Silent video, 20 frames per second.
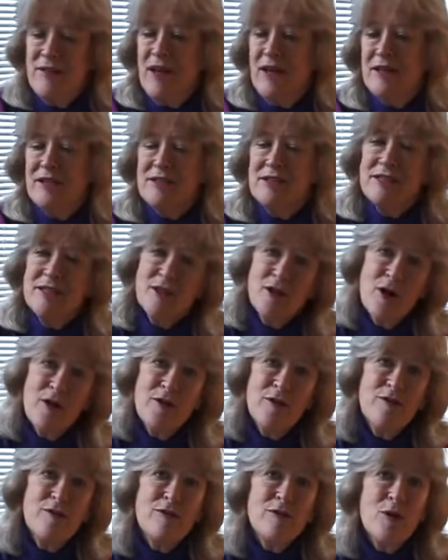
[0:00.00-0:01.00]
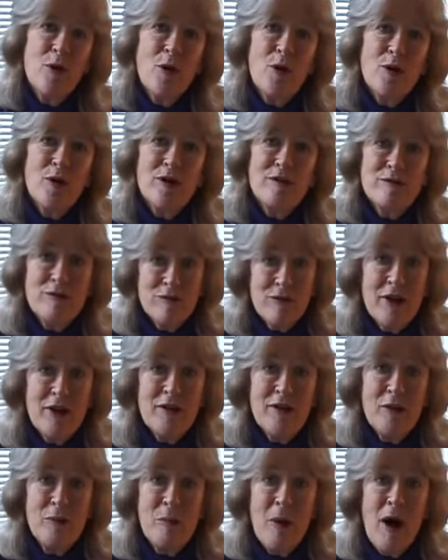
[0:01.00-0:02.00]
They can sit on the floor in front
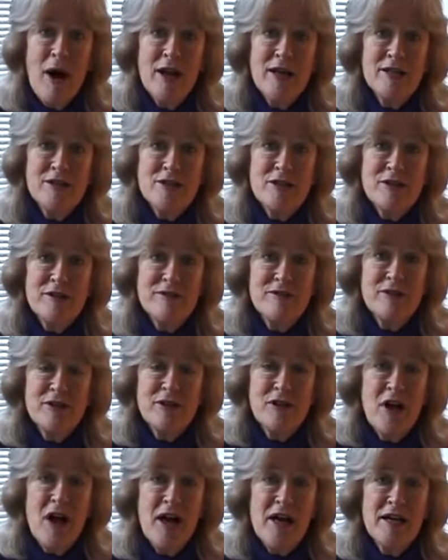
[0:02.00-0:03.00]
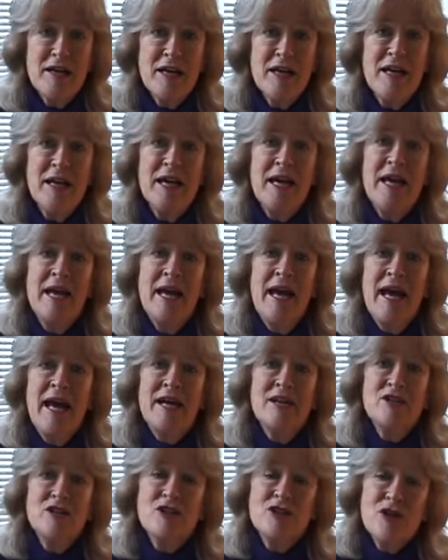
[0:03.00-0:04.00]
of the monitor if you like,
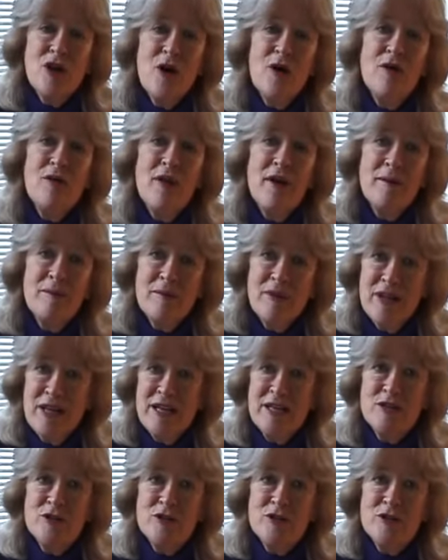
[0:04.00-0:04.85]
and show them the